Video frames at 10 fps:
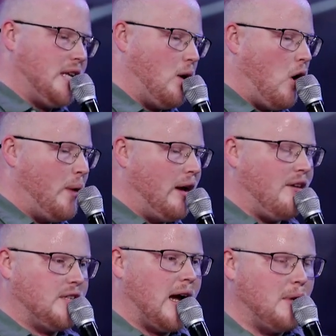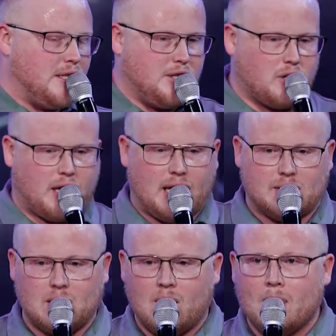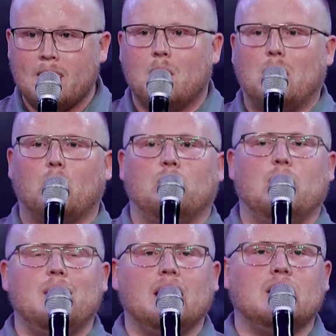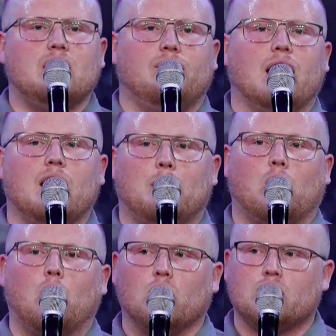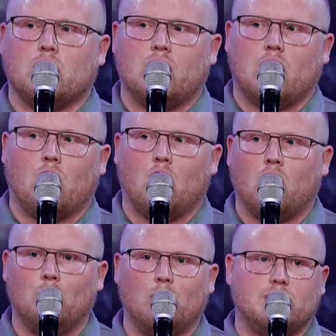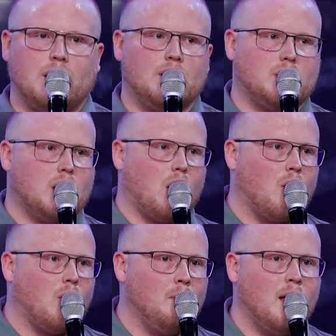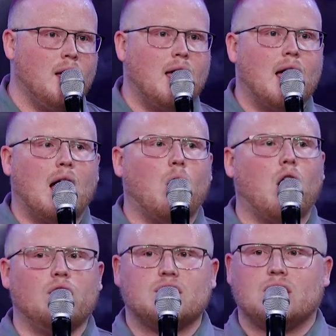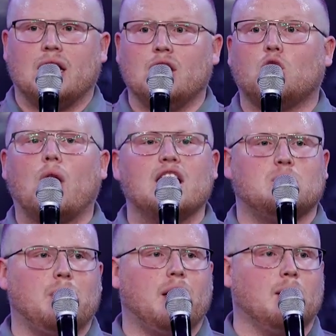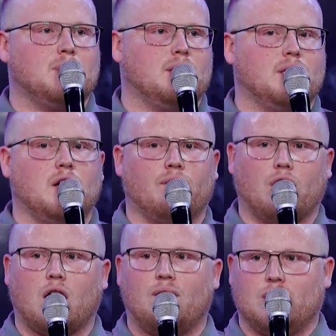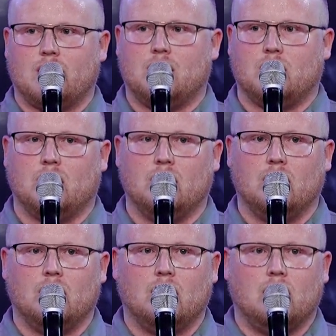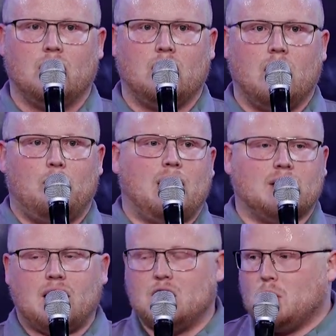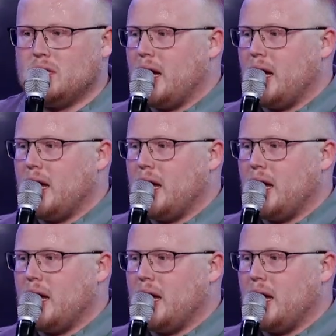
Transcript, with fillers: we say, oh, we don't have time to teach our kids. But when we begin to develop a culture in our home, routines in our home, how all of a sudden Christ becomes the center of our conversation. Because kids will